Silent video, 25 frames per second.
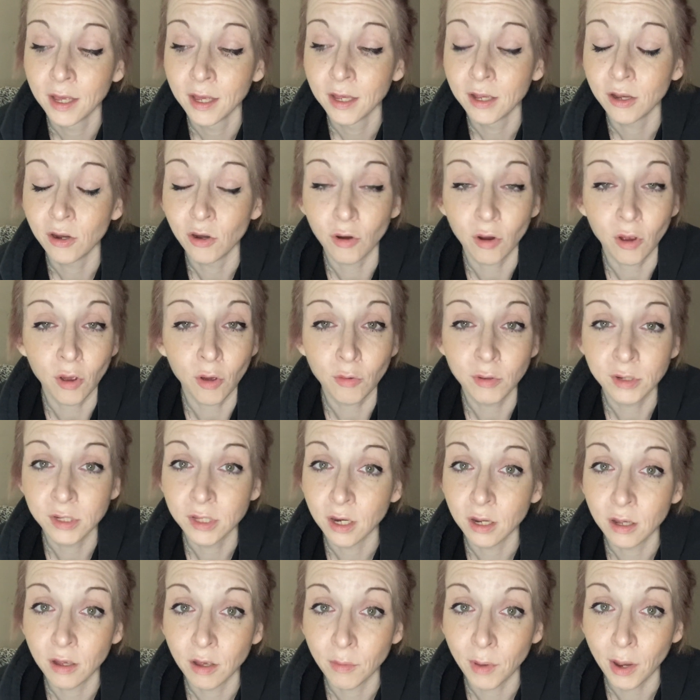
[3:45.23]
You're always
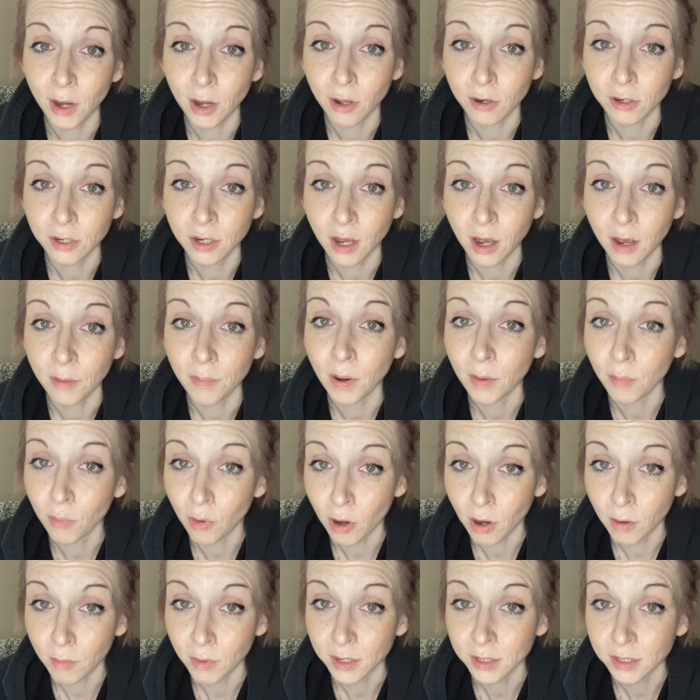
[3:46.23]
going to come out on top, I
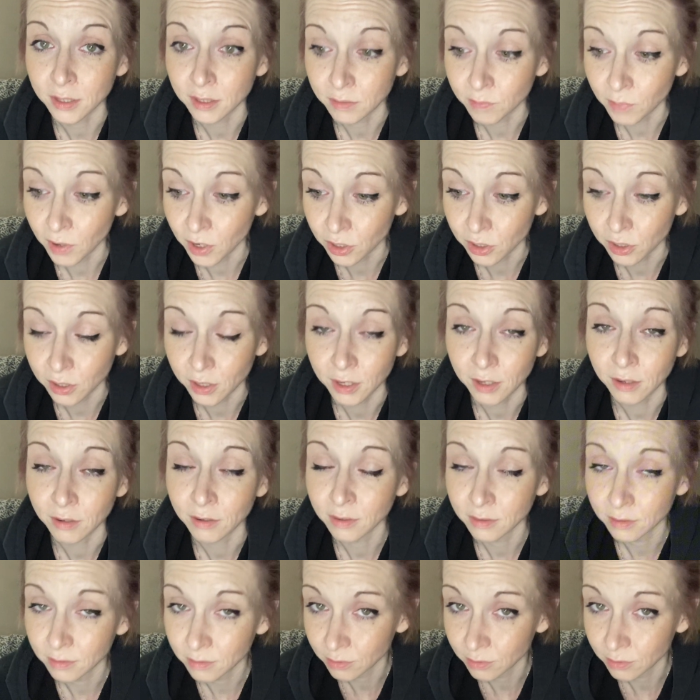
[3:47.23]
promise, especially